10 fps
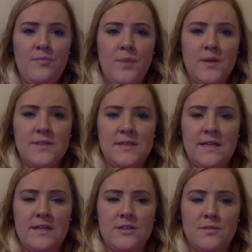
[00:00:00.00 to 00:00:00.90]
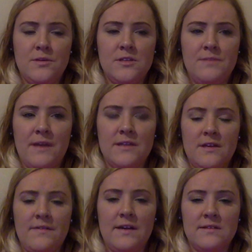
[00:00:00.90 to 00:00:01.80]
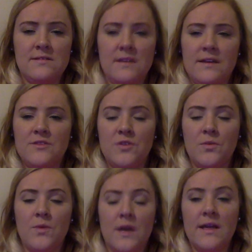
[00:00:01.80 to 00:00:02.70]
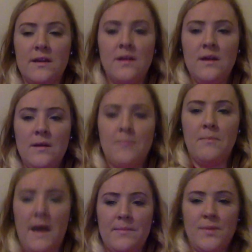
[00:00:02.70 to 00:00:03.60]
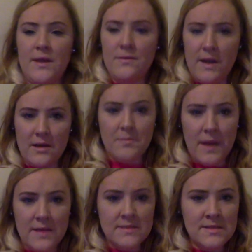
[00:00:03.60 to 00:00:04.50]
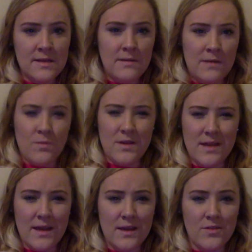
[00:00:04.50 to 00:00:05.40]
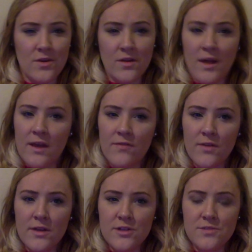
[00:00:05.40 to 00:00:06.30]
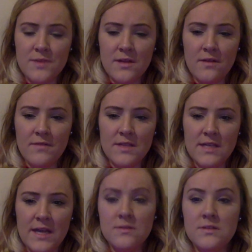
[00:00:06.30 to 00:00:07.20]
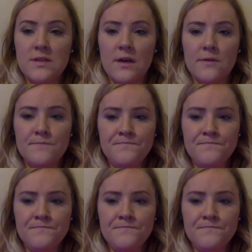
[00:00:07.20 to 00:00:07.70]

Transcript: puts it into perspective as like to what MyPlate recommends and what that can look like for each meal of the day. So